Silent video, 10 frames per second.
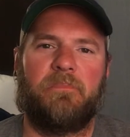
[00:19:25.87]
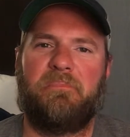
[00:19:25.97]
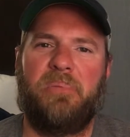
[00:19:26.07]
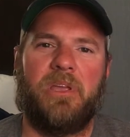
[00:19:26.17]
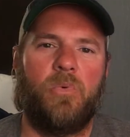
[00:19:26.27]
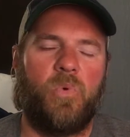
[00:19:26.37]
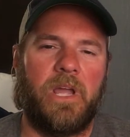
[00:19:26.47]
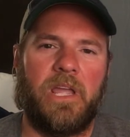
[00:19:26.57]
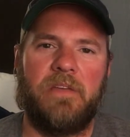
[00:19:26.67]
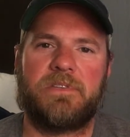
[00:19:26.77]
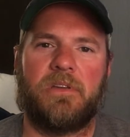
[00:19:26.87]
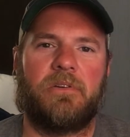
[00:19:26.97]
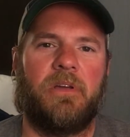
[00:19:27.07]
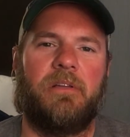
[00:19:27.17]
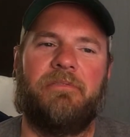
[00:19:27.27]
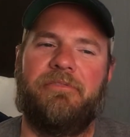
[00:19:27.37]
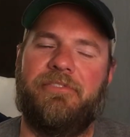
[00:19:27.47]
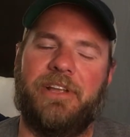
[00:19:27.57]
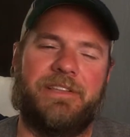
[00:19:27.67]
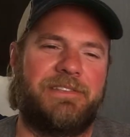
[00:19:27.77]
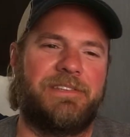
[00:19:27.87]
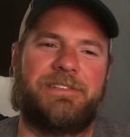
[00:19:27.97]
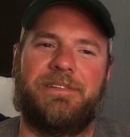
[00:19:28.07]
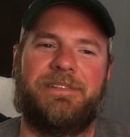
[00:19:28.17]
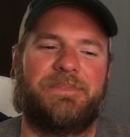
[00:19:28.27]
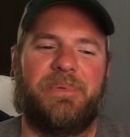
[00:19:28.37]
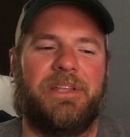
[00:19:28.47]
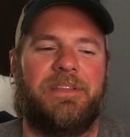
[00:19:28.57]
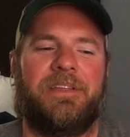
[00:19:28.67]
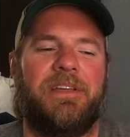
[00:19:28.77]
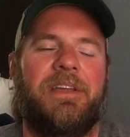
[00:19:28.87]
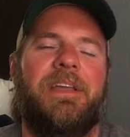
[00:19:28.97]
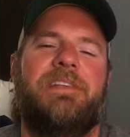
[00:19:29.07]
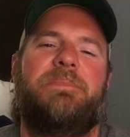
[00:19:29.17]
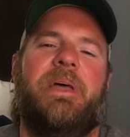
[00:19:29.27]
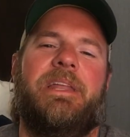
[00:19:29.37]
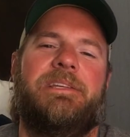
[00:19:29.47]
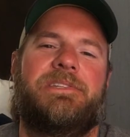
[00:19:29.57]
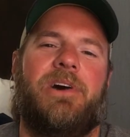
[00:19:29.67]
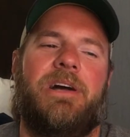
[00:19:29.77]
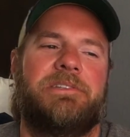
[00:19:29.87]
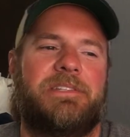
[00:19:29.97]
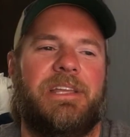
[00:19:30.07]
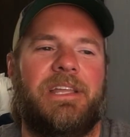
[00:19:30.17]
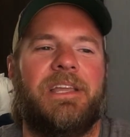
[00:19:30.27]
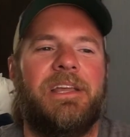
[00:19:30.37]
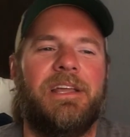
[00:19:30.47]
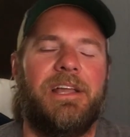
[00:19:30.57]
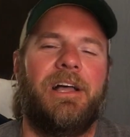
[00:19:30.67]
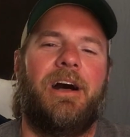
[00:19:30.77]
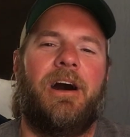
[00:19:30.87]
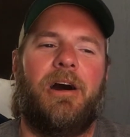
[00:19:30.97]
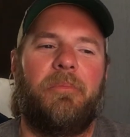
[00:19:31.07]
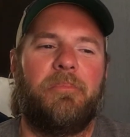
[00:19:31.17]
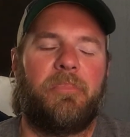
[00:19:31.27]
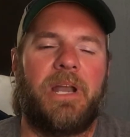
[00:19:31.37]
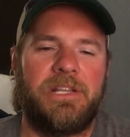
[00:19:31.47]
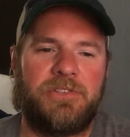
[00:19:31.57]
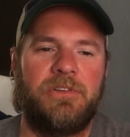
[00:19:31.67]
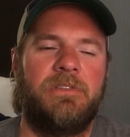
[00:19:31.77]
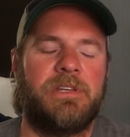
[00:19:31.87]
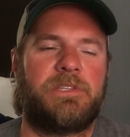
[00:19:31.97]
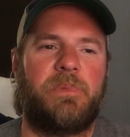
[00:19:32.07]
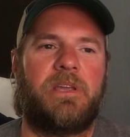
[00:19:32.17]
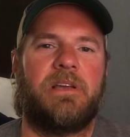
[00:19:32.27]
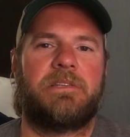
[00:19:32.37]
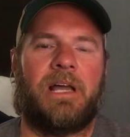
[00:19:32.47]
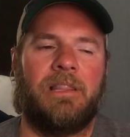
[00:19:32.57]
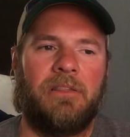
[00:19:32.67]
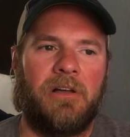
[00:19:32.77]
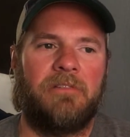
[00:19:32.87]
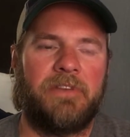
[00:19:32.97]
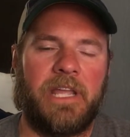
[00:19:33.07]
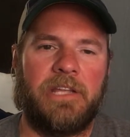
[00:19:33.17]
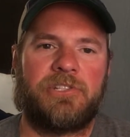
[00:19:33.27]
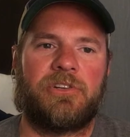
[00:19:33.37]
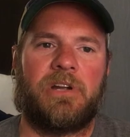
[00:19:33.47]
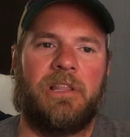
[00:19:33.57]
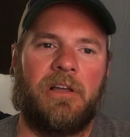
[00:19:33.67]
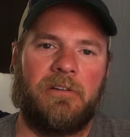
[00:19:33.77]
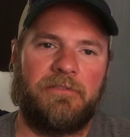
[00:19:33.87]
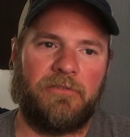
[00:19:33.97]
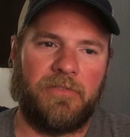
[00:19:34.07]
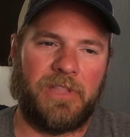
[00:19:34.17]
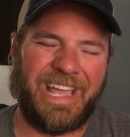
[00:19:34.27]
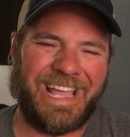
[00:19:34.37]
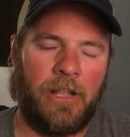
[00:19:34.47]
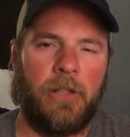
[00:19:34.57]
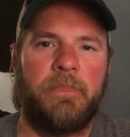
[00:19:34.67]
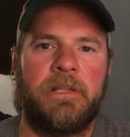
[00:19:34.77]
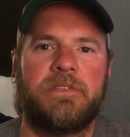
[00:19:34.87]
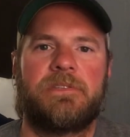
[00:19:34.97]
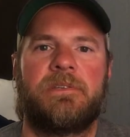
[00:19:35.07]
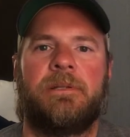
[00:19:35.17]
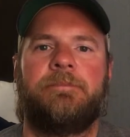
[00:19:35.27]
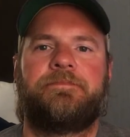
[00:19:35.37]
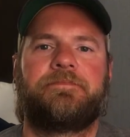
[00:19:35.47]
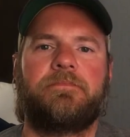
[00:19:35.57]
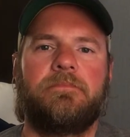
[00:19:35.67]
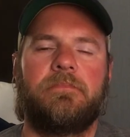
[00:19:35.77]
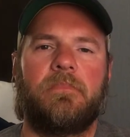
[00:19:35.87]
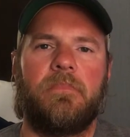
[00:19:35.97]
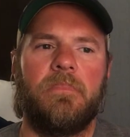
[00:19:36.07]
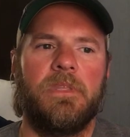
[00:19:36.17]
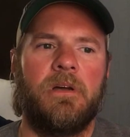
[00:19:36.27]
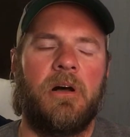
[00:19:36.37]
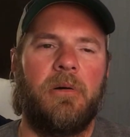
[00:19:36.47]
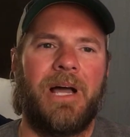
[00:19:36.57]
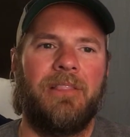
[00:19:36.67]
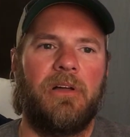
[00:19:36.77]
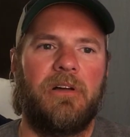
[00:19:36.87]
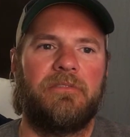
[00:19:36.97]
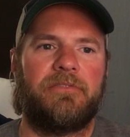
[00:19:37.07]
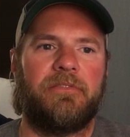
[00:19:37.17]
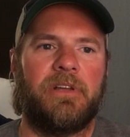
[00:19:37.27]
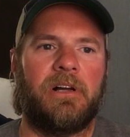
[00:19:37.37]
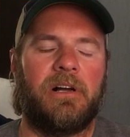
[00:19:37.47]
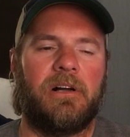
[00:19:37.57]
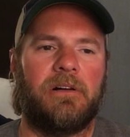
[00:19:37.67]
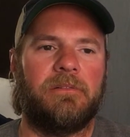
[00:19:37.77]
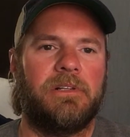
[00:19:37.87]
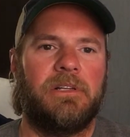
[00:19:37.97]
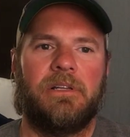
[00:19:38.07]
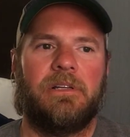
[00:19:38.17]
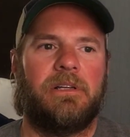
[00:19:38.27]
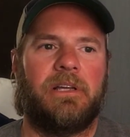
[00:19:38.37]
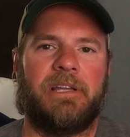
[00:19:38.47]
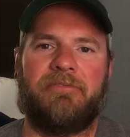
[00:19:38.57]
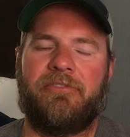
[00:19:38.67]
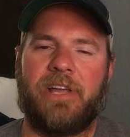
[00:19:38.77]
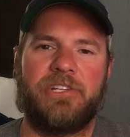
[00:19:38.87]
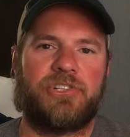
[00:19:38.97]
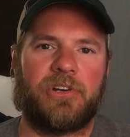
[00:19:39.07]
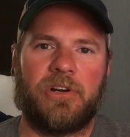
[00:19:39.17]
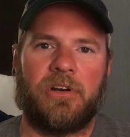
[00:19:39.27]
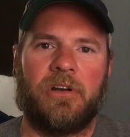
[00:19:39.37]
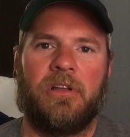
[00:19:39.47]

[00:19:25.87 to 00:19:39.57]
big waves, and it's just it's been it's been exhausting. Um, but I do this because I love nature. I love the elements. Uh, I love uh, adventure.